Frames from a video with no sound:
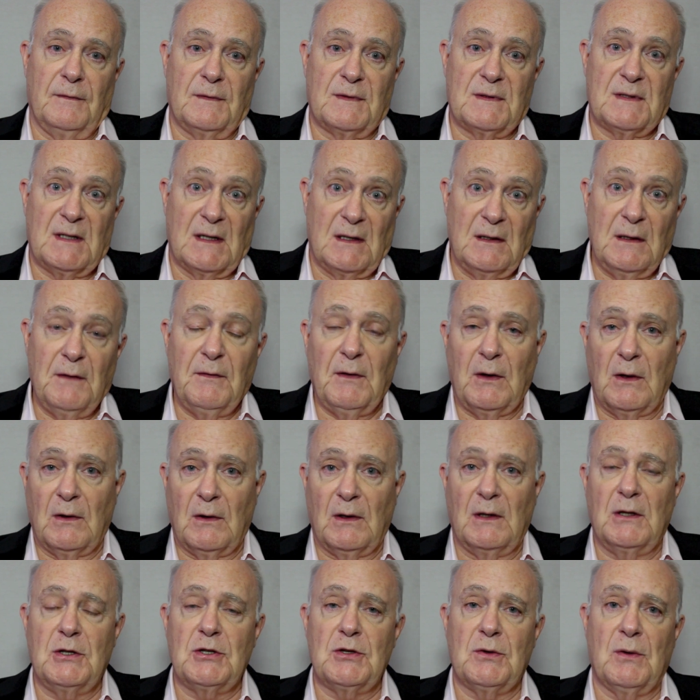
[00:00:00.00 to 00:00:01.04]

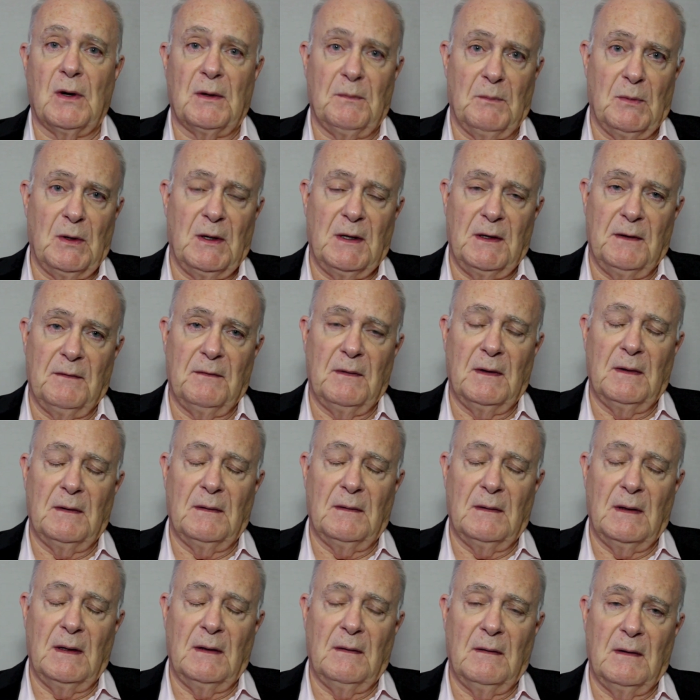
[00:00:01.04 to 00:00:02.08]
significant issue, I believe,
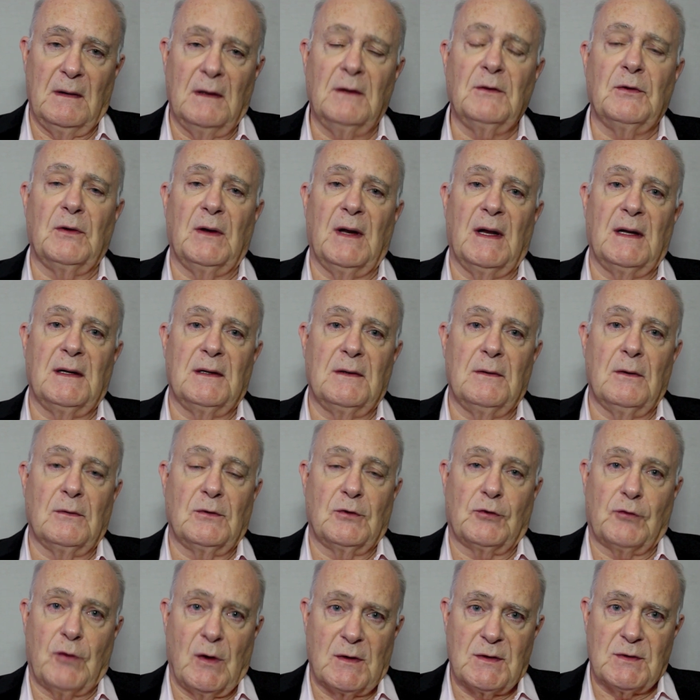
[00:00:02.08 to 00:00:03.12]
in the internet, the
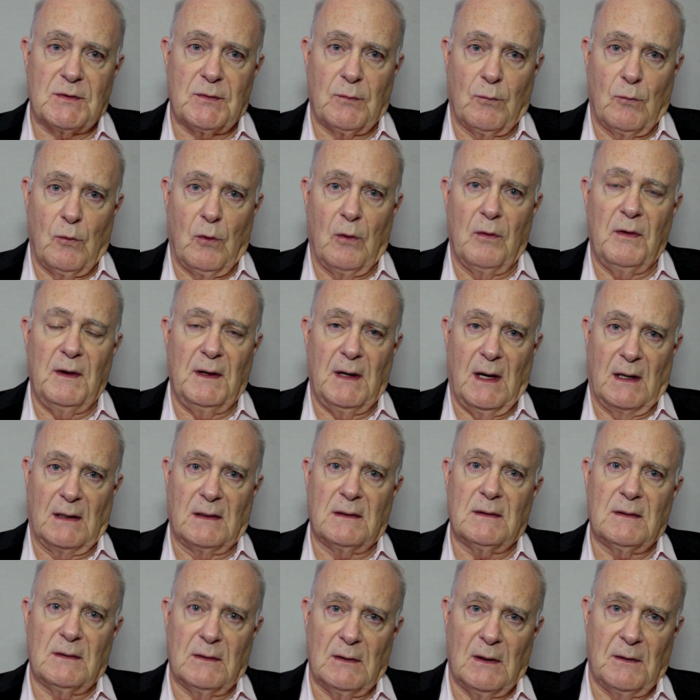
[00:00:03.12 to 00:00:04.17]

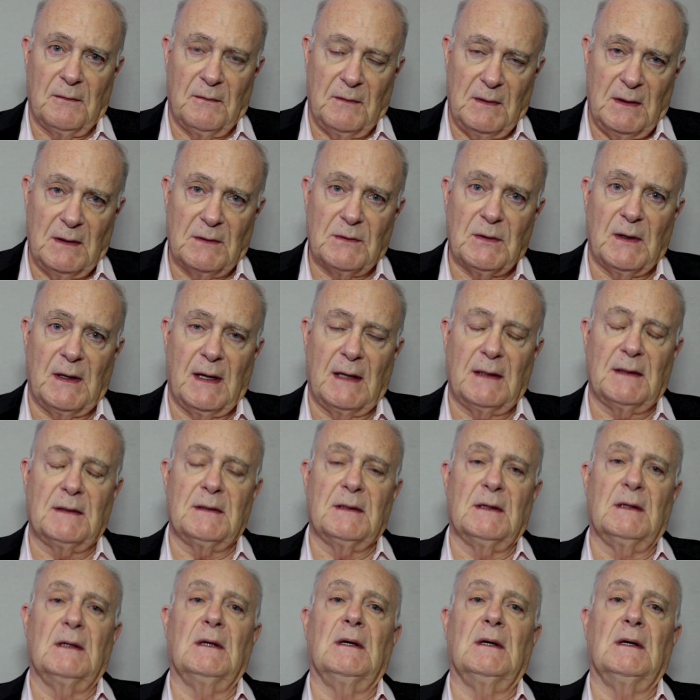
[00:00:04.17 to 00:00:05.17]
trustworthiness of the internet.